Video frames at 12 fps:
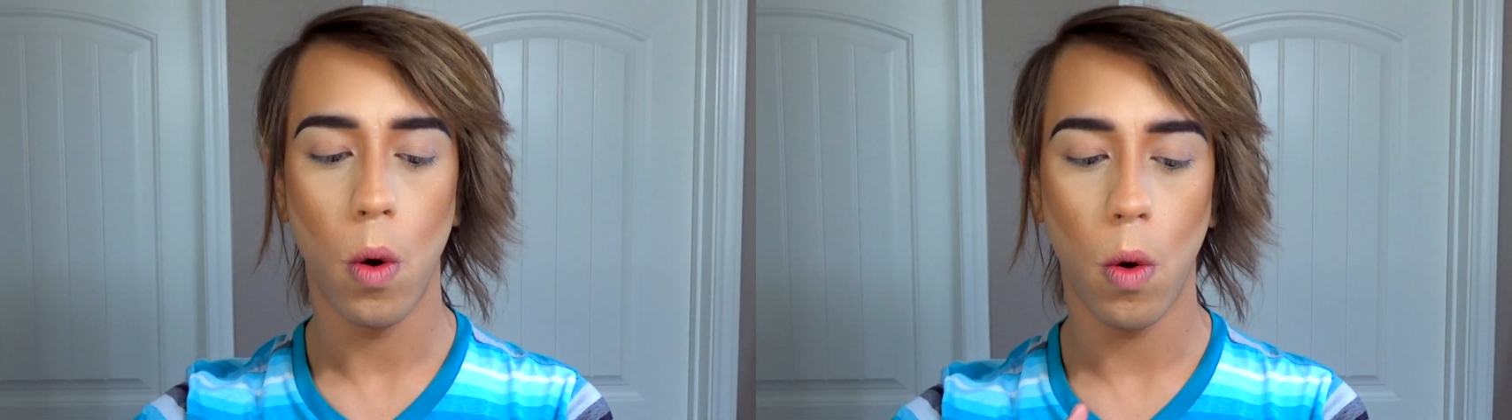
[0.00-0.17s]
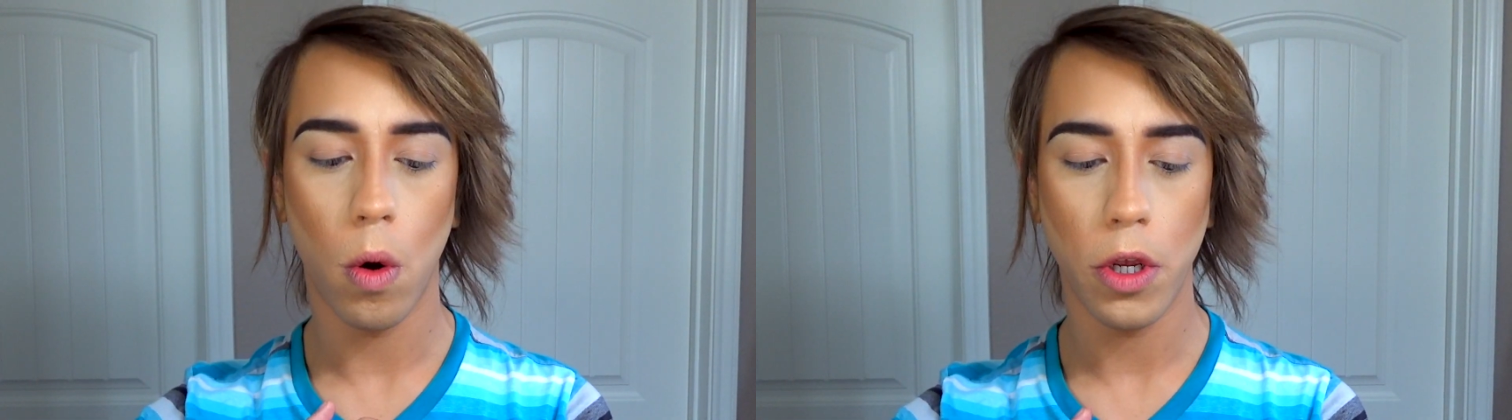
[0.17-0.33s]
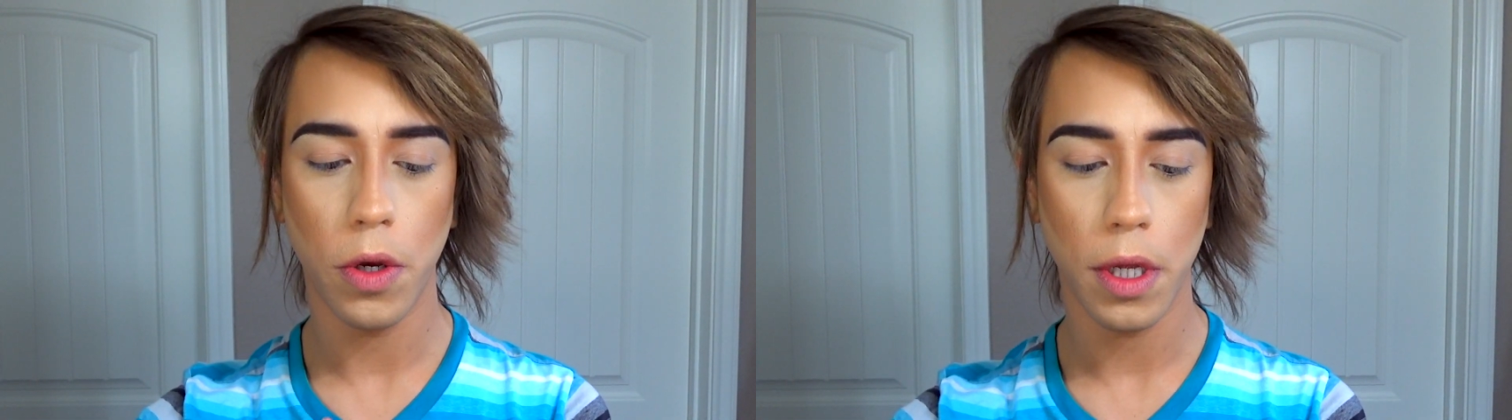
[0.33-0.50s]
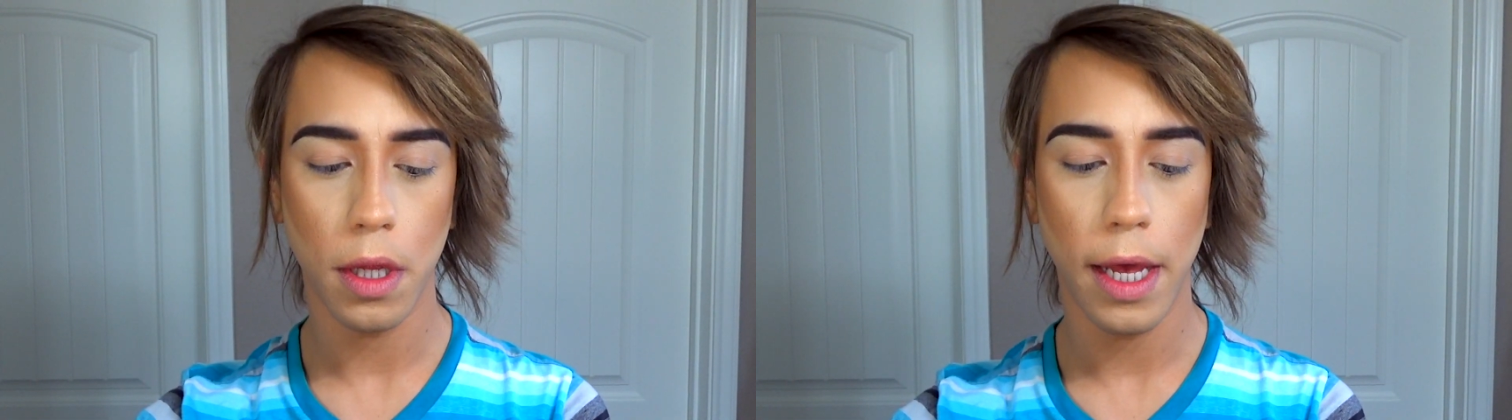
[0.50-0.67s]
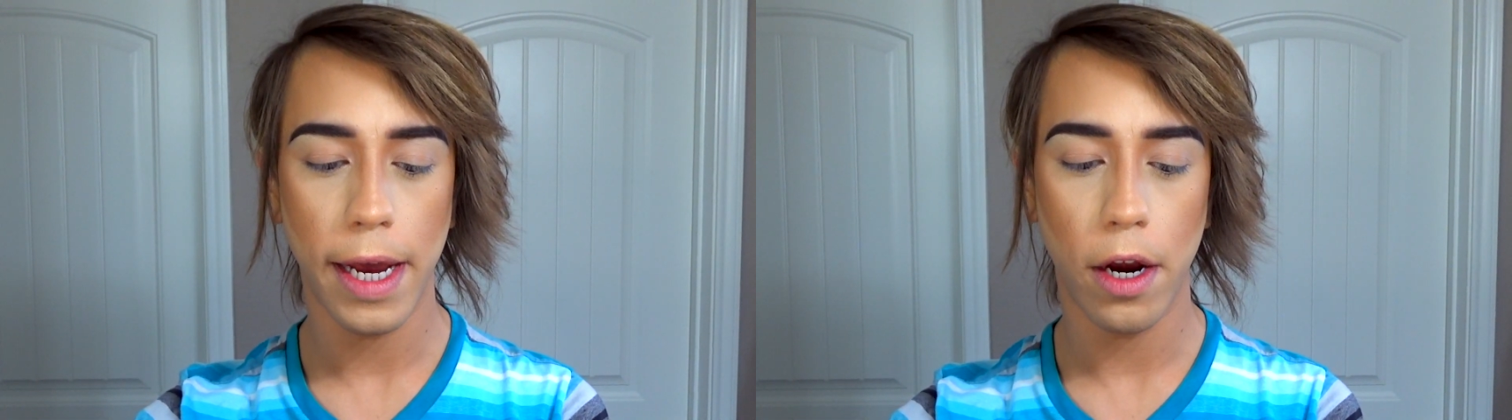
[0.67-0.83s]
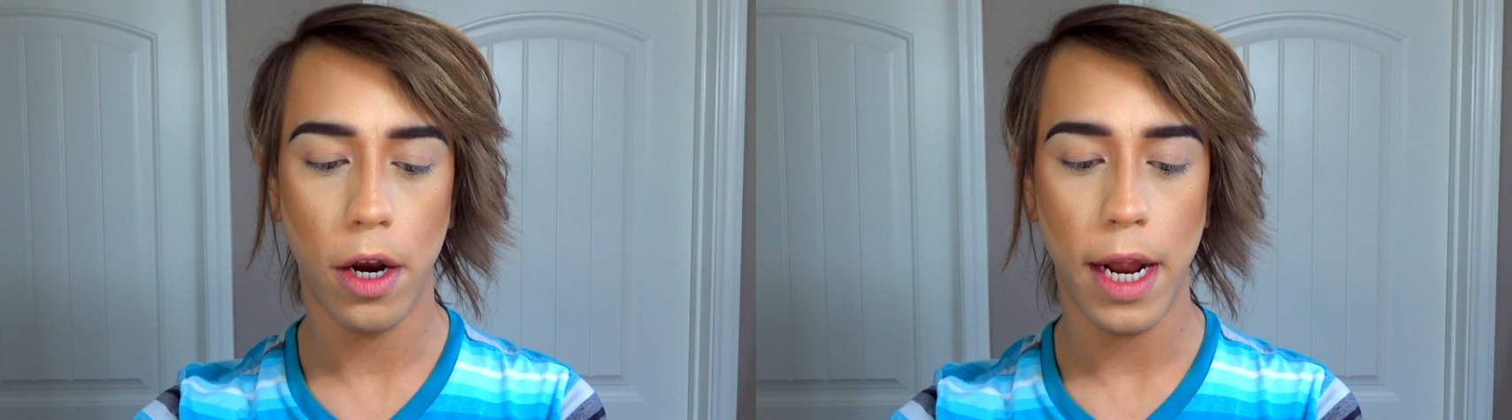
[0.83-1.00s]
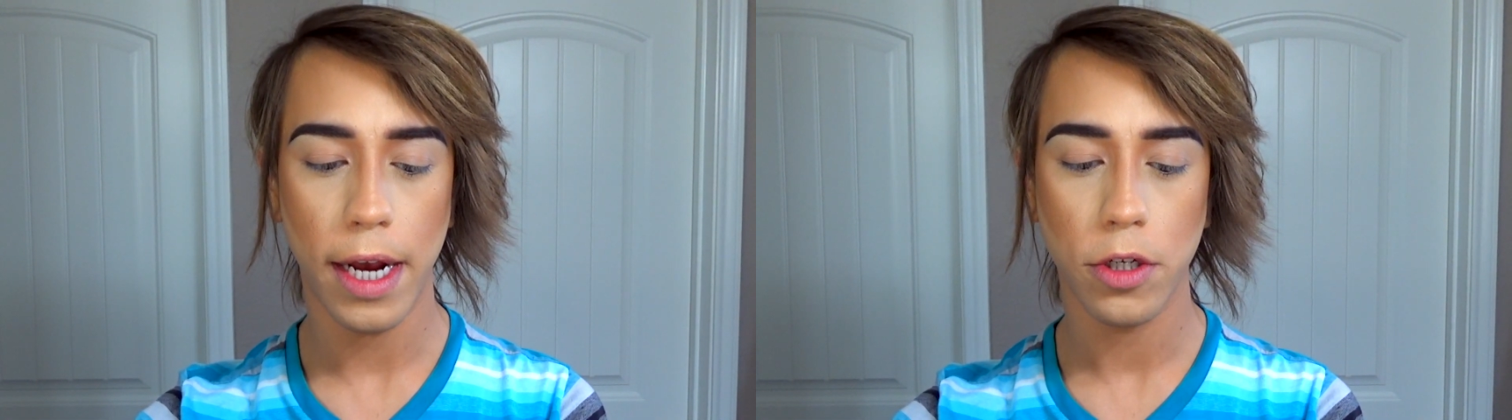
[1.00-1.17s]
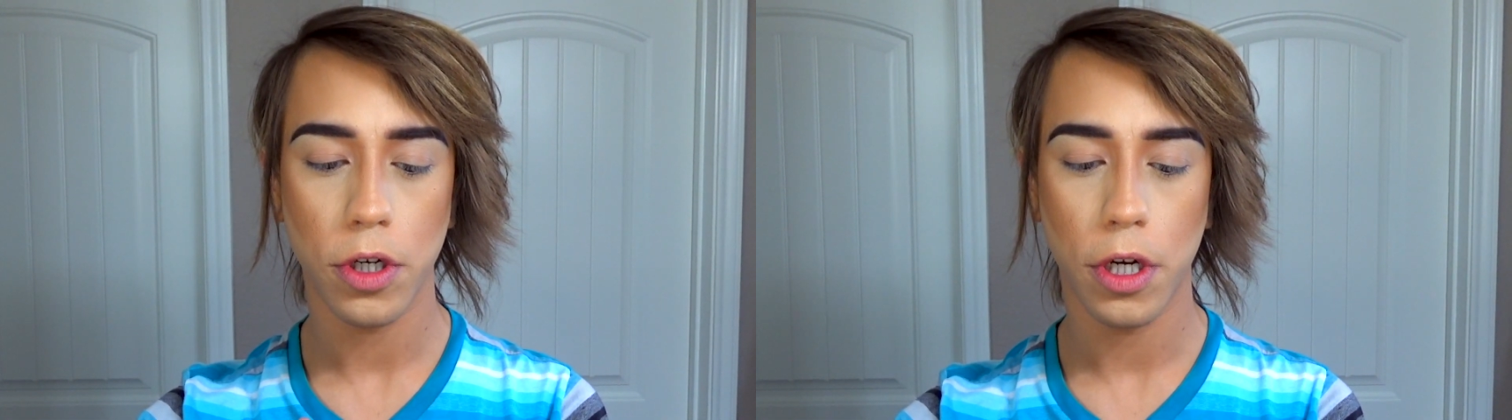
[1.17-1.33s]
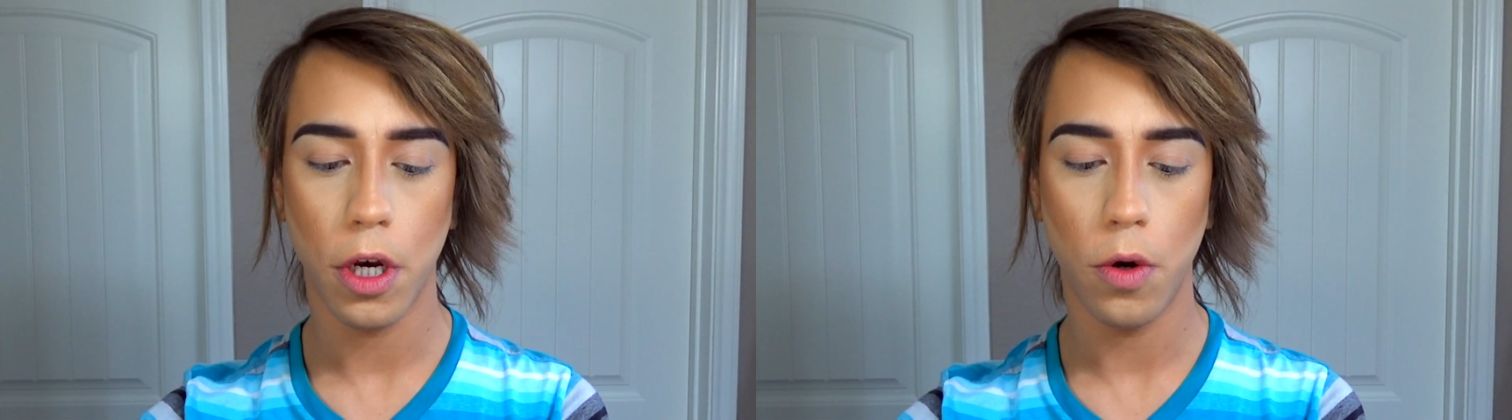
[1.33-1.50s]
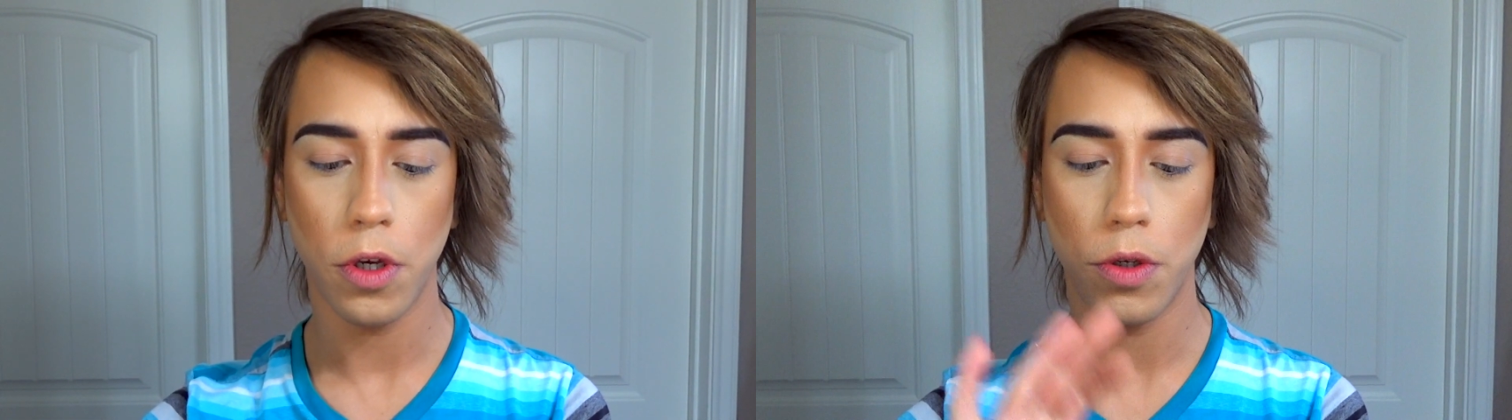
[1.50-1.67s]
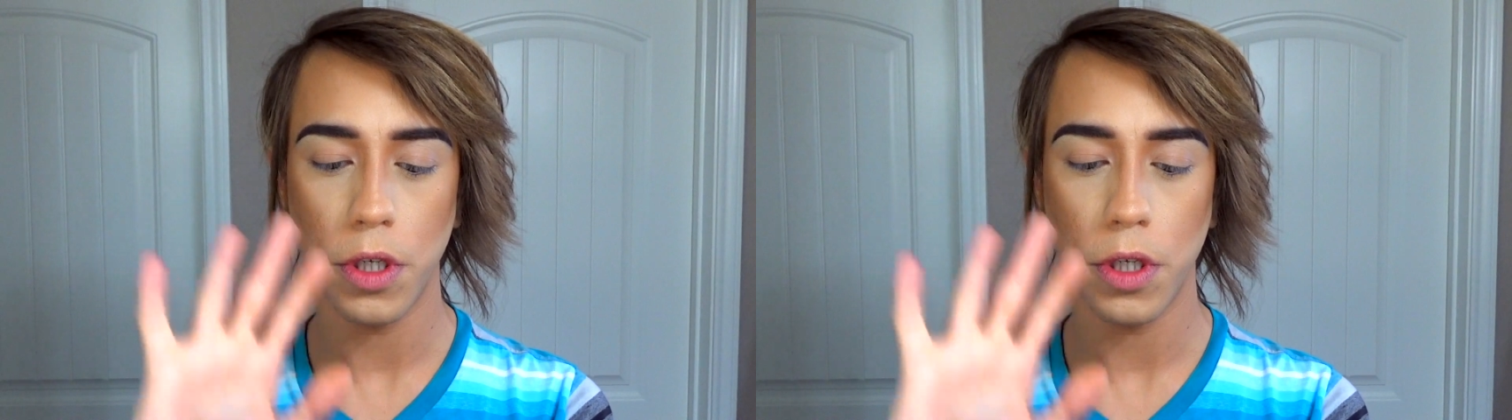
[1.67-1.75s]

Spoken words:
Or you can layer an extra coat